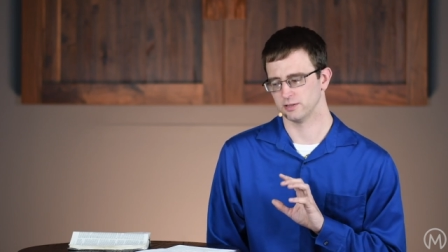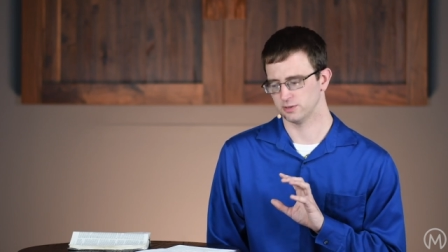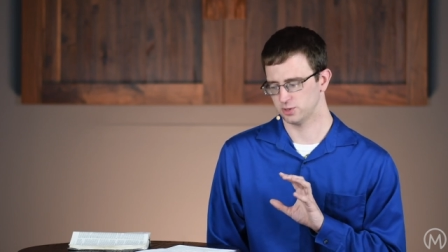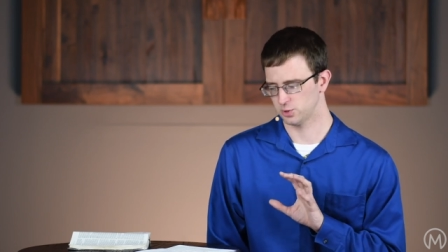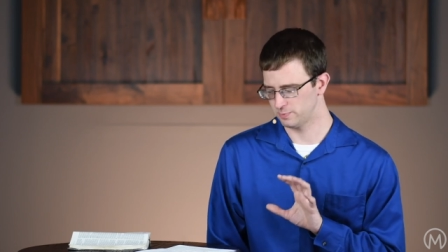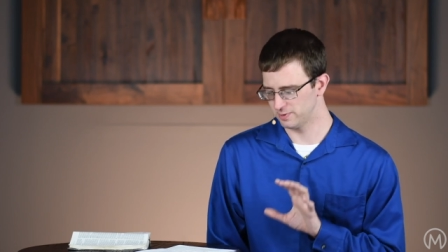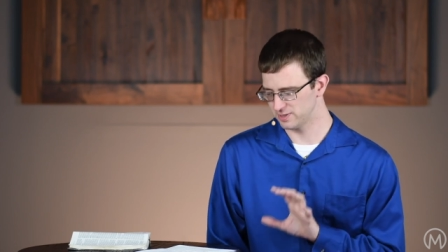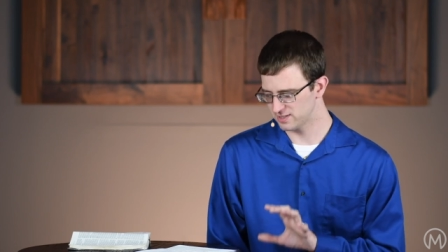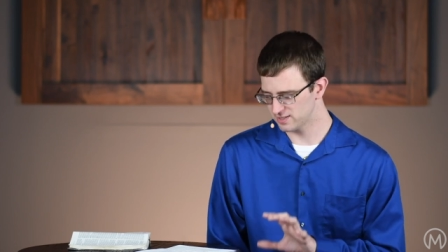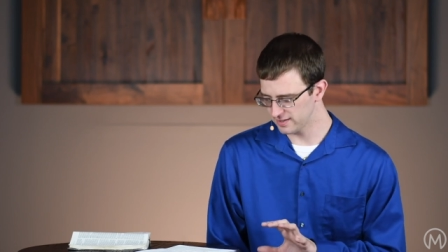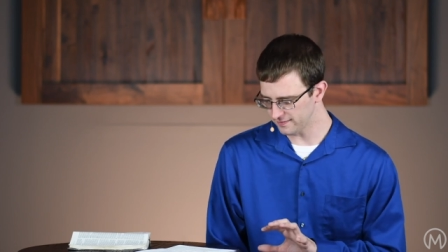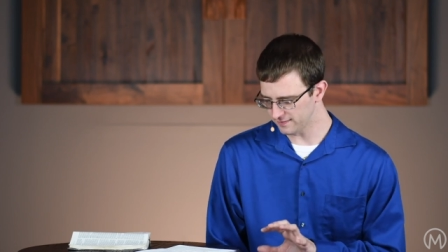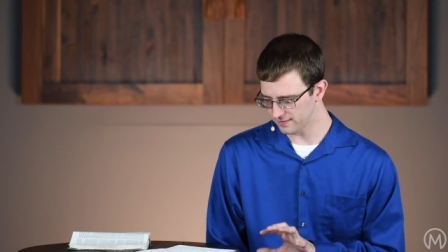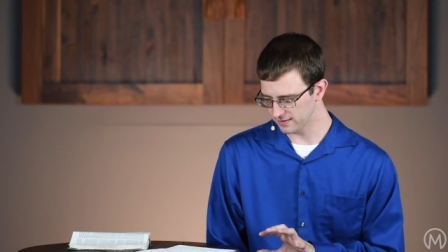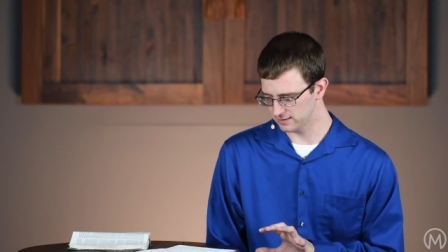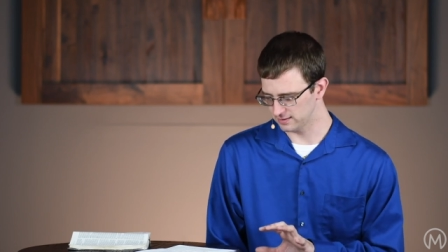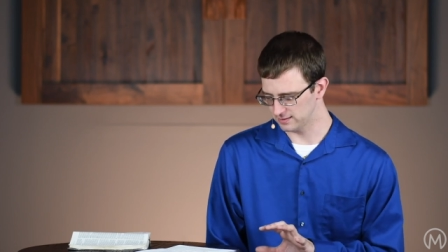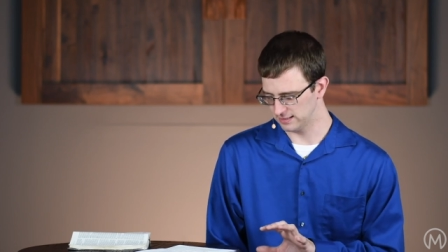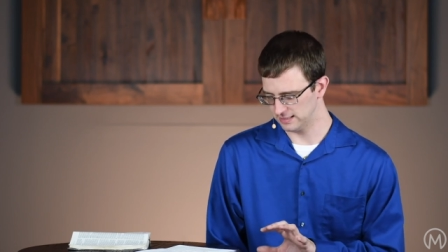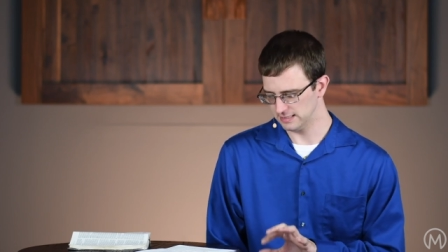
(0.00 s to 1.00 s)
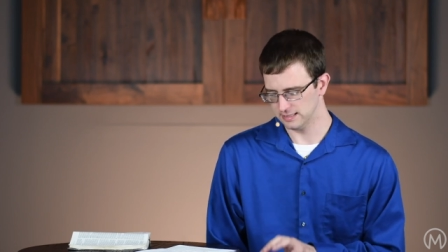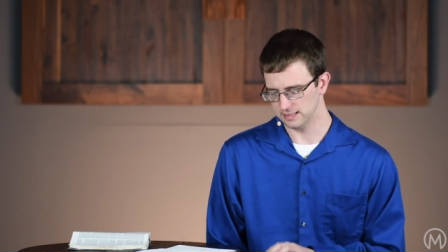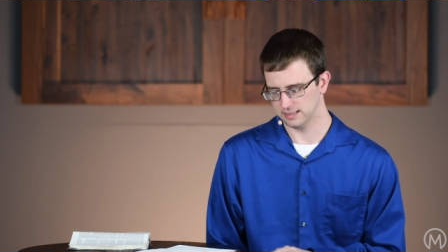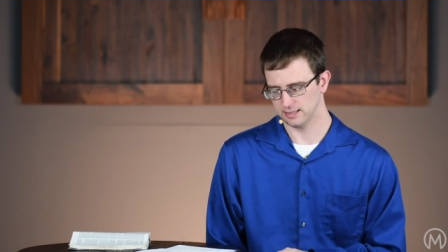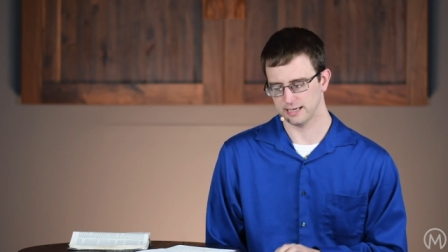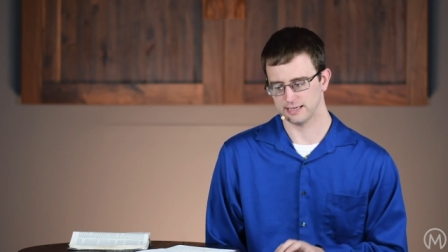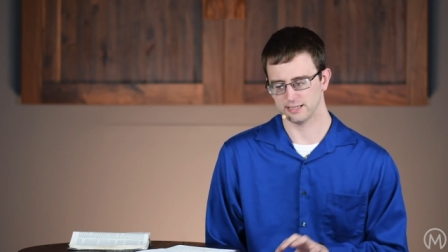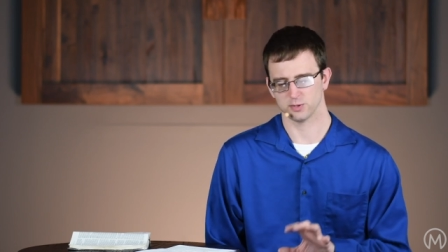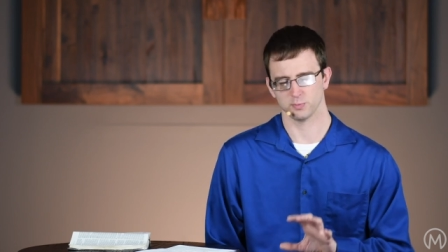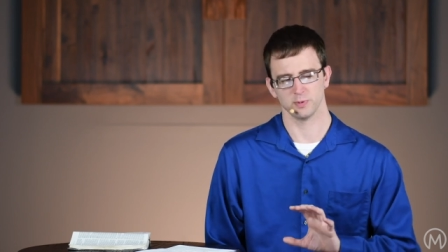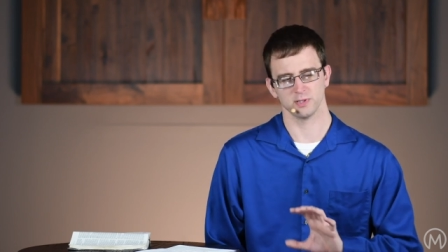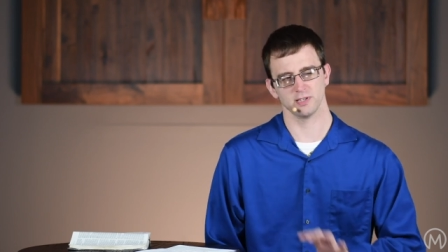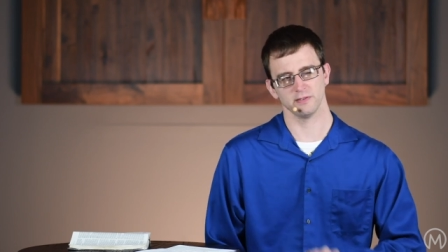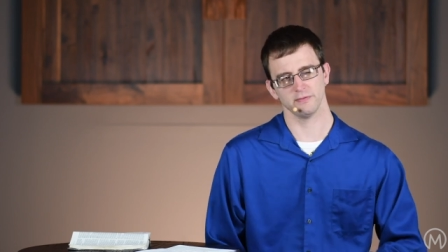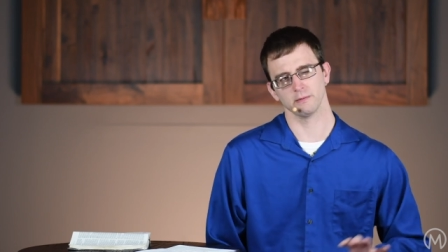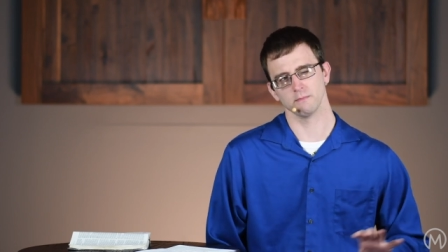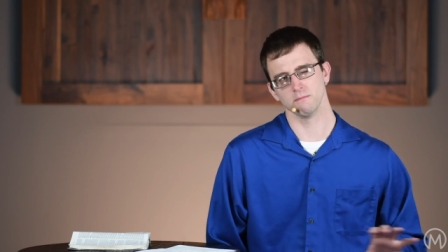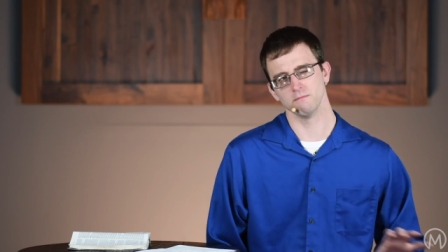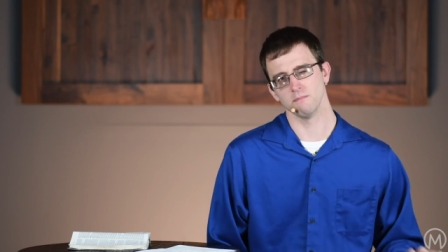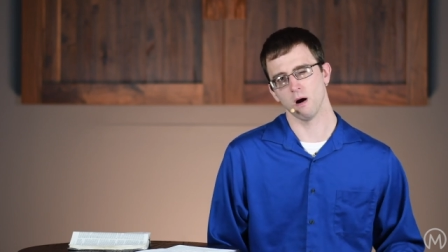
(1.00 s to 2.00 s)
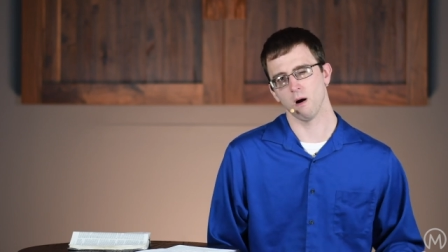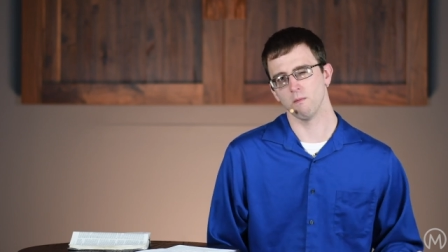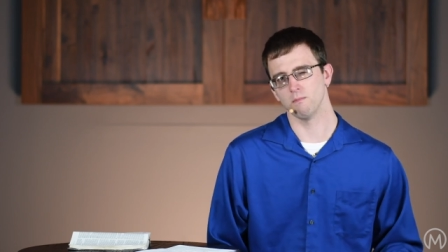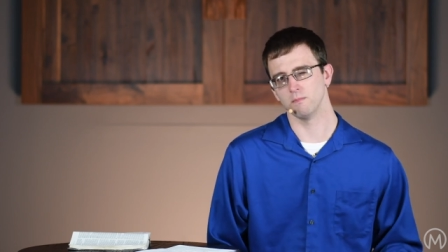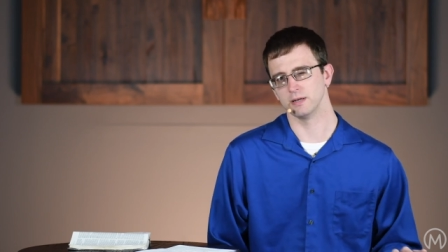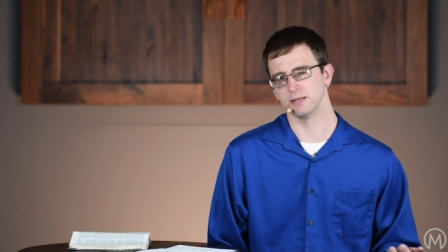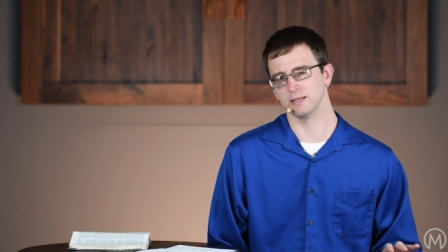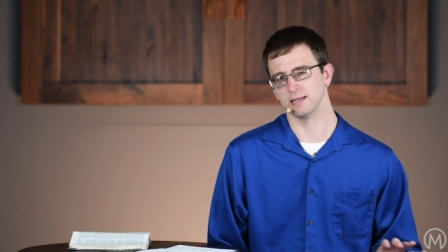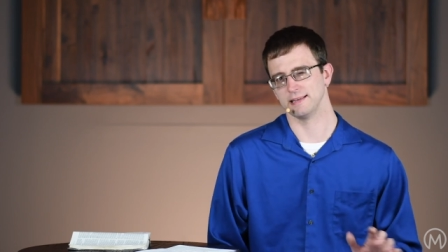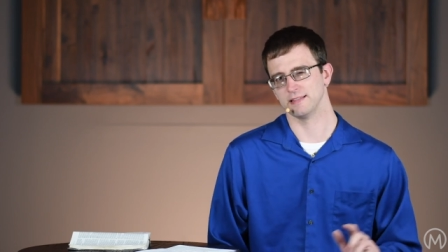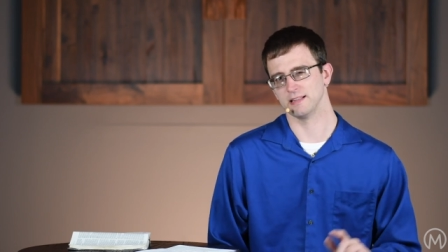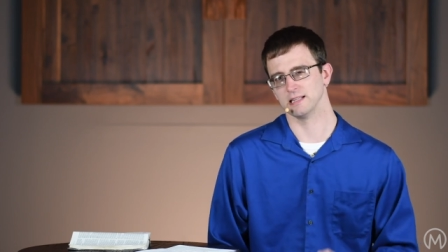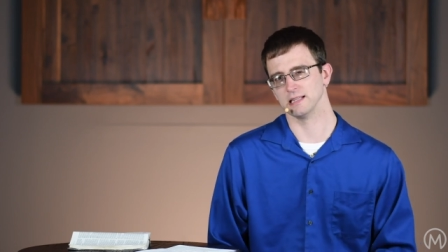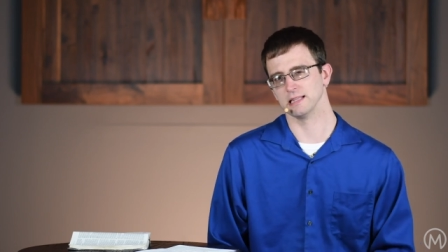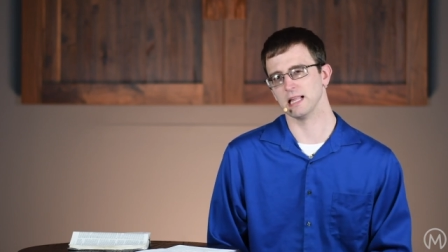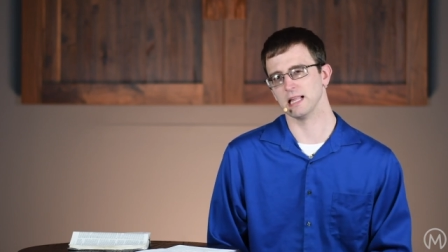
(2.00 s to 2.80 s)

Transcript: specifically at a specific moment in the